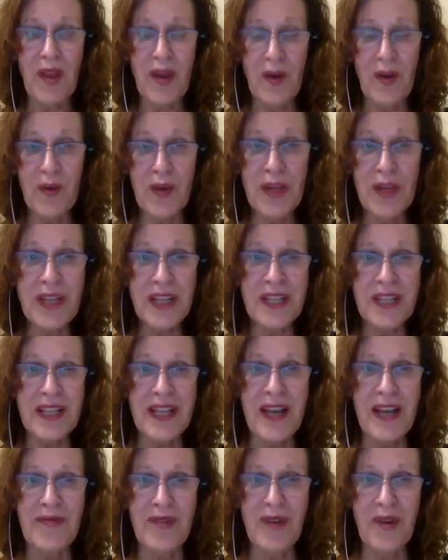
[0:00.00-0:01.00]
We just
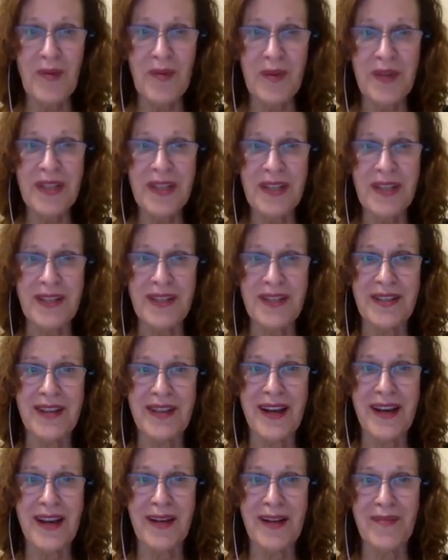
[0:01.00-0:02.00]
love your business
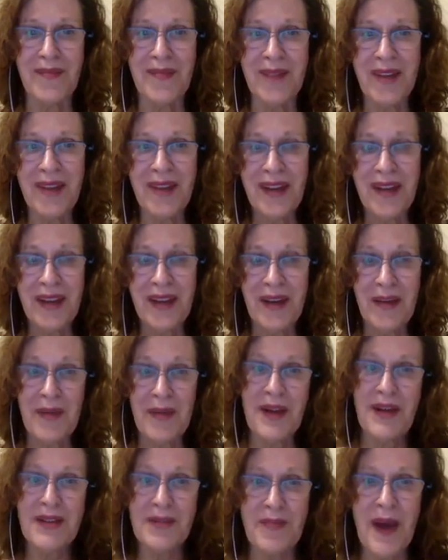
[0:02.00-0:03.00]
um,
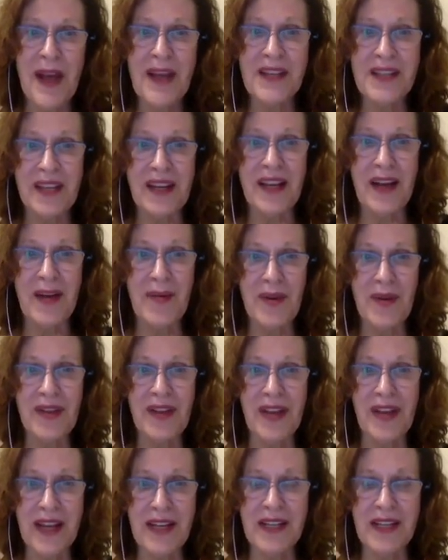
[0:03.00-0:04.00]
because basically I want
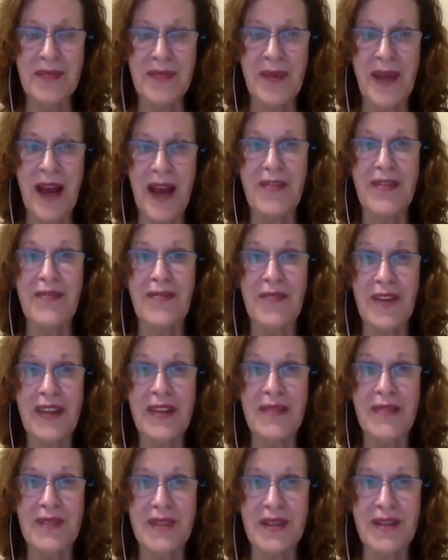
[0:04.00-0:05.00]
the ladies to be able to
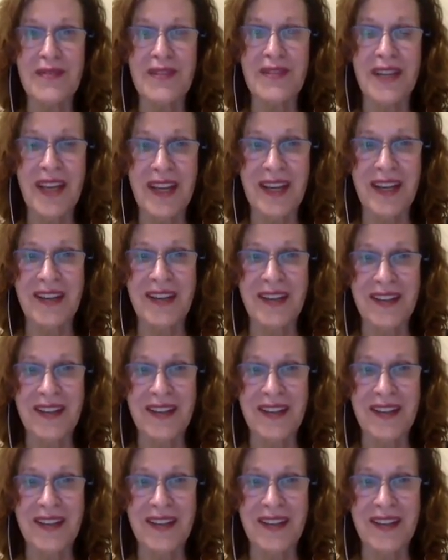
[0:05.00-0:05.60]
feed themselves again